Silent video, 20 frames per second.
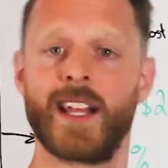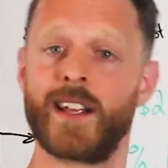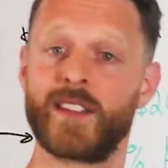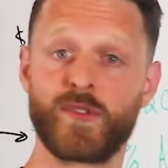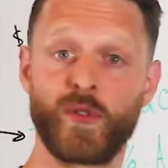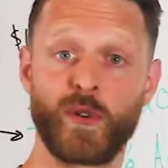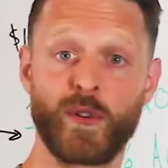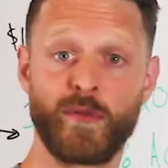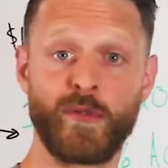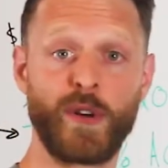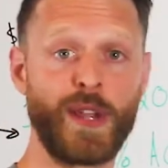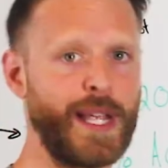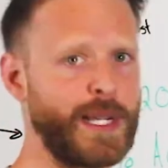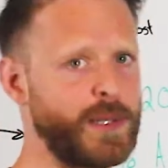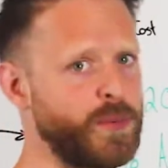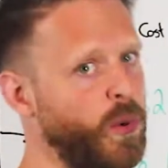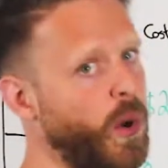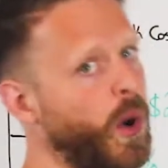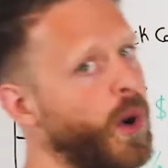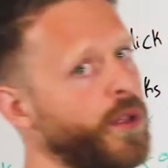they sort of
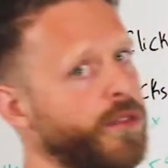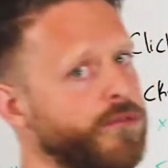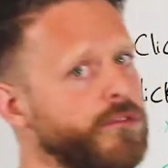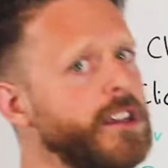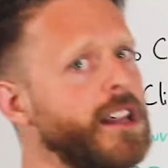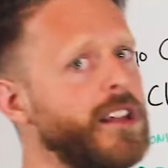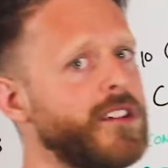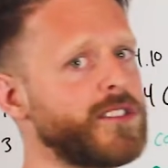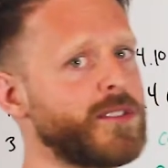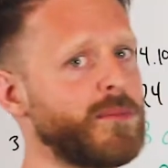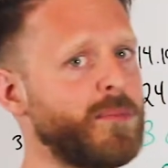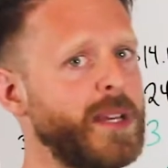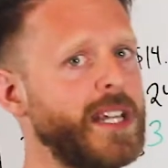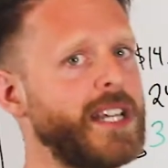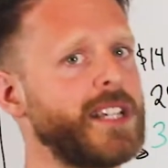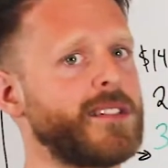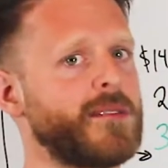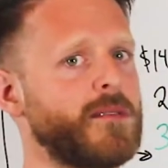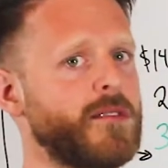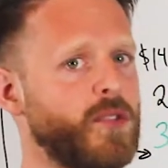realize, whoa, $3 a
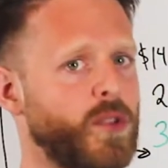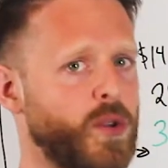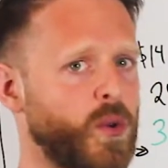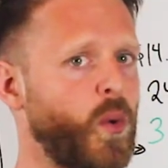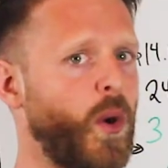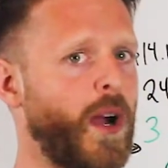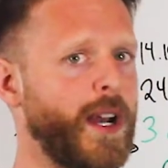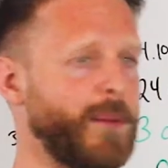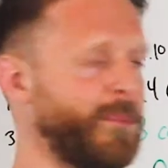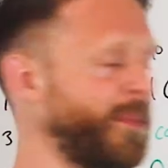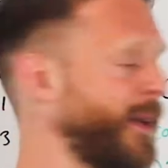bid is quite a